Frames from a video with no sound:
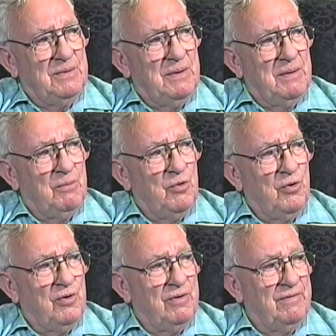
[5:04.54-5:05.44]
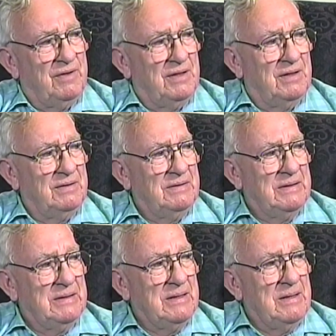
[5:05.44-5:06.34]
a more of a
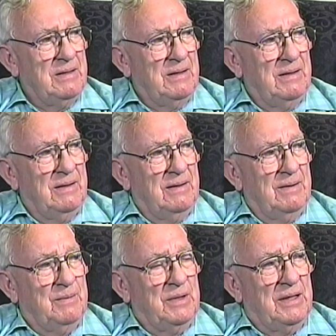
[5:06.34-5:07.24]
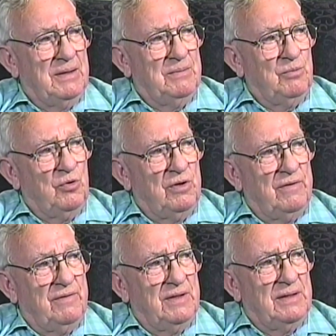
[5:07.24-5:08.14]
uh, more
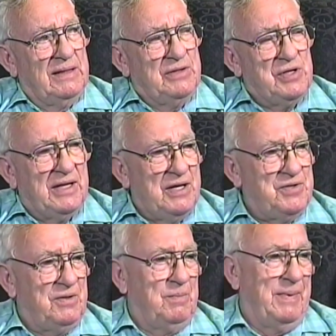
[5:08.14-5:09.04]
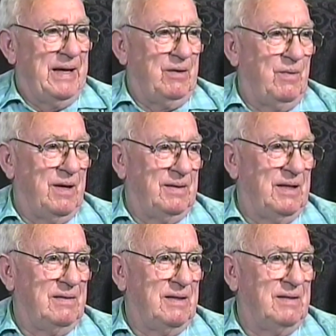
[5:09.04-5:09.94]
of a educational background, I
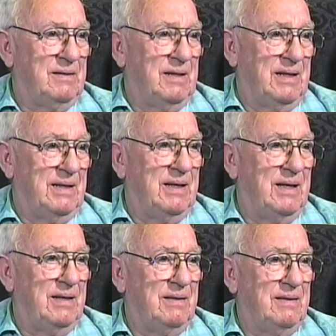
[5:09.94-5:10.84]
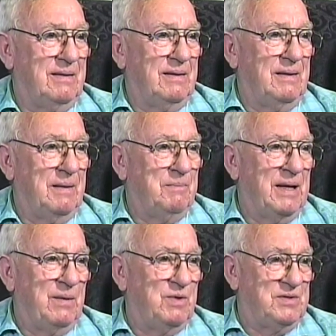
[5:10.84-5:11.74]
think, than I had.
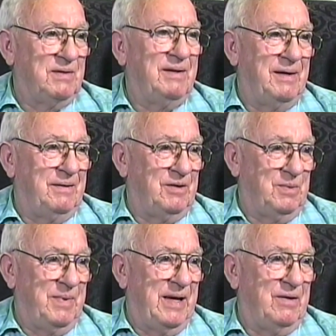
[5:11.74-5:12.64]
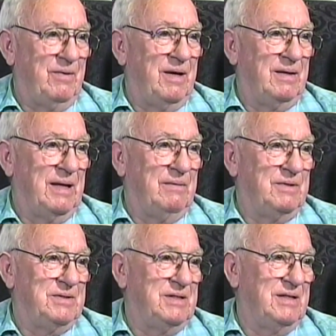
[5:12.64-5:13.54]
Mine was a technical background. I
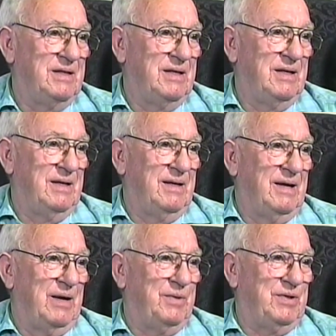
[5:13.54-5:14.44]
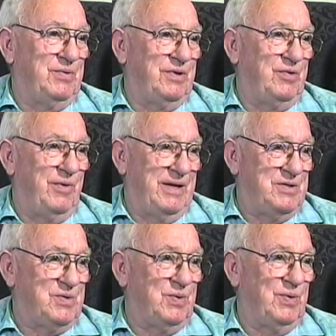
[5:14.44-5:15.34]
was, I went to a trade
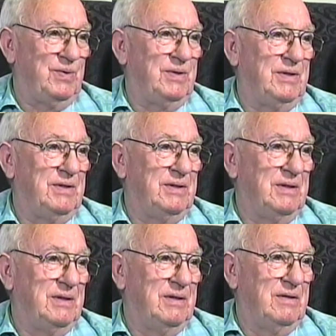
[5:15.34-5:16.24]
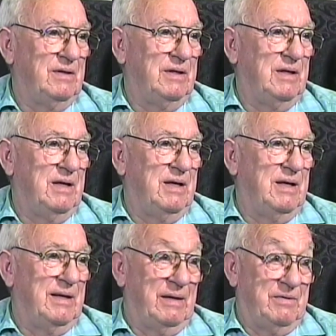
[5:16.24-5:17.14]
school,
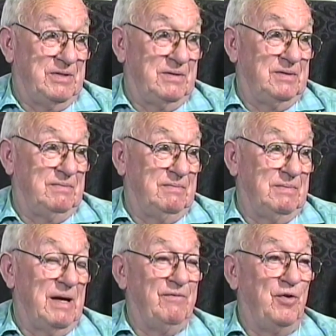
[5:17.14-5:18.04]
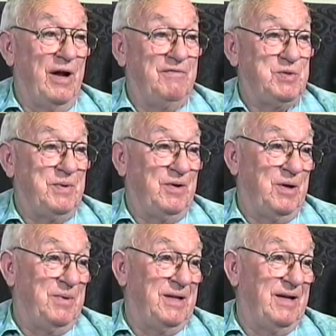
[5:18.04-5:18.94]
and I was a, a draftsman all
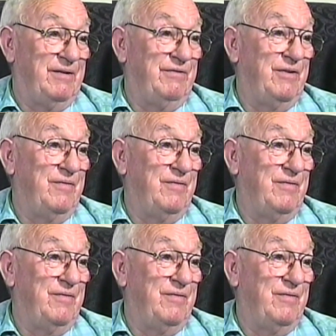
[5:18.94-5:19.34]
my life.